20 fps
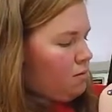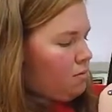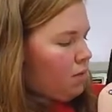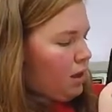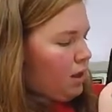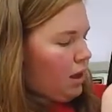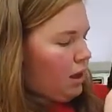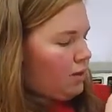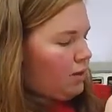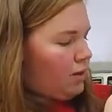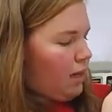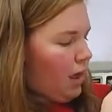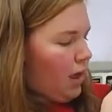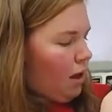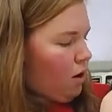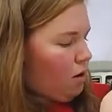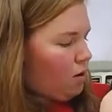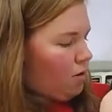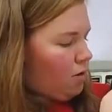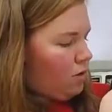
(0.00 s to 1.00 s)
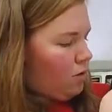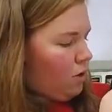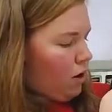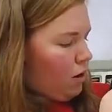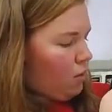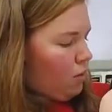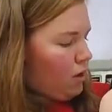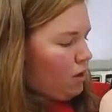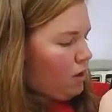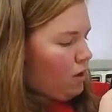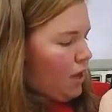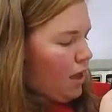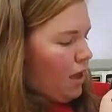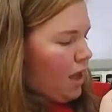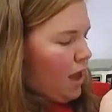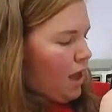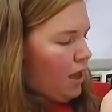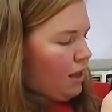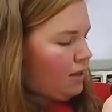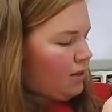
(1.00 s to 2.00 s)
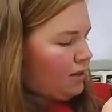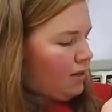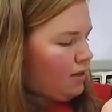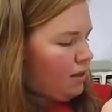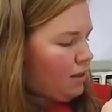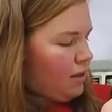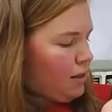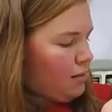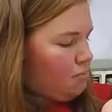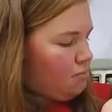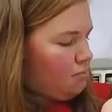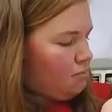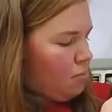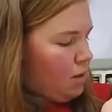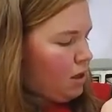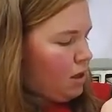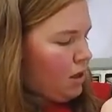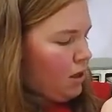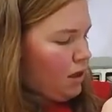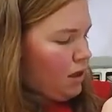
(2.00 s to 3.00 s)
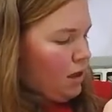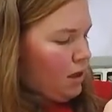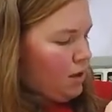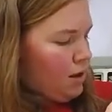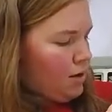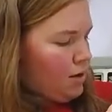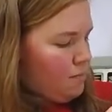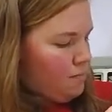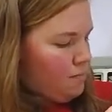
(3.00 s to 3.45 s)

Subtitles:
because they all start with SP.